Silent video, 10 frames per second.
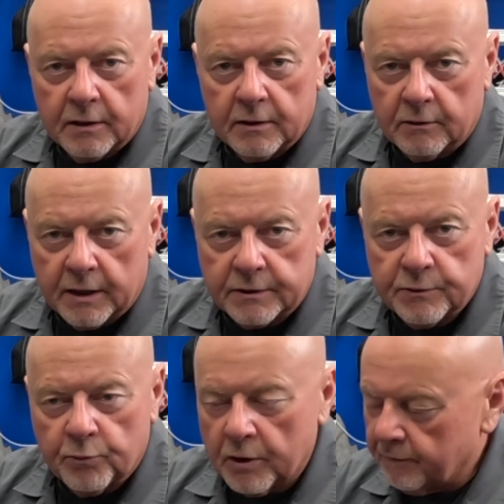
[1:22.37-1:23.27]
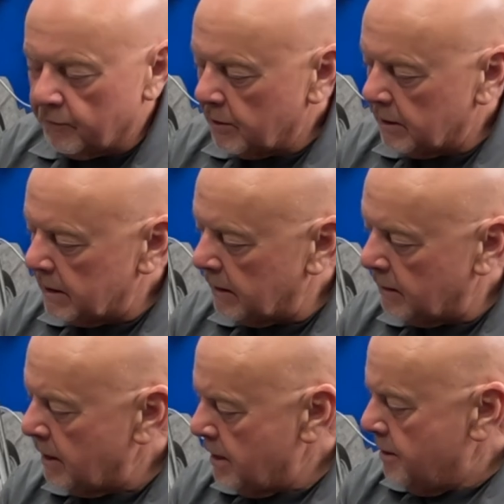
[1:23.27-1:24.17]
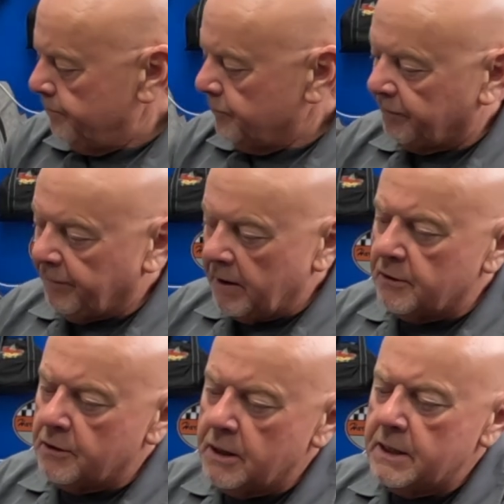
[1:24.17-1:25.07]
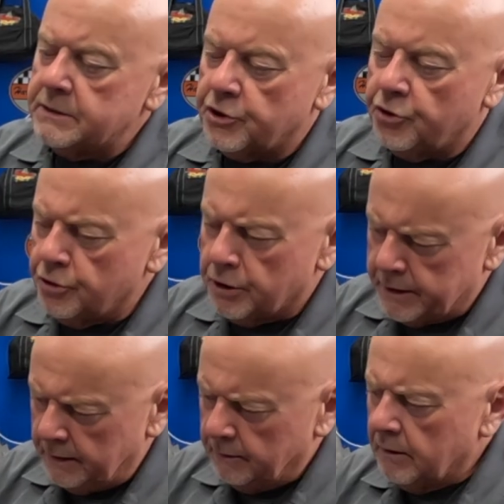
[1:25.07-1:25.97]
He'll get you whatever you need. The fender is good.